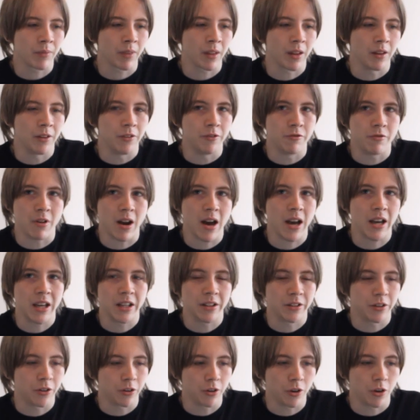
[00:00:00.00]
and
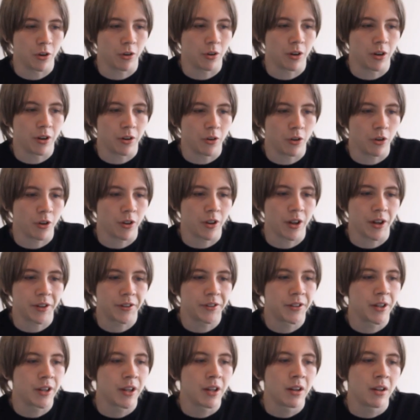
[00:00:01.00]
Ryan and all
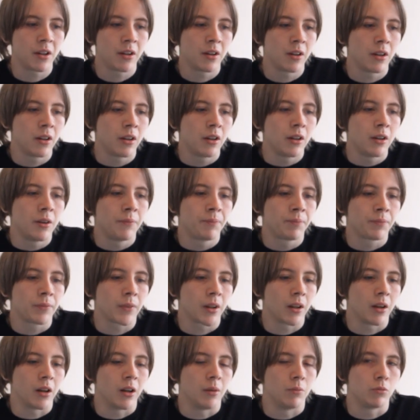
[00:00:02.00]

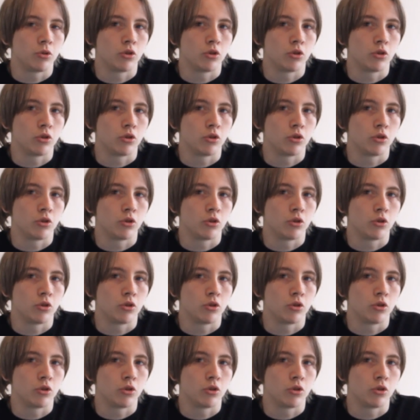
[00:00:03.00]
that.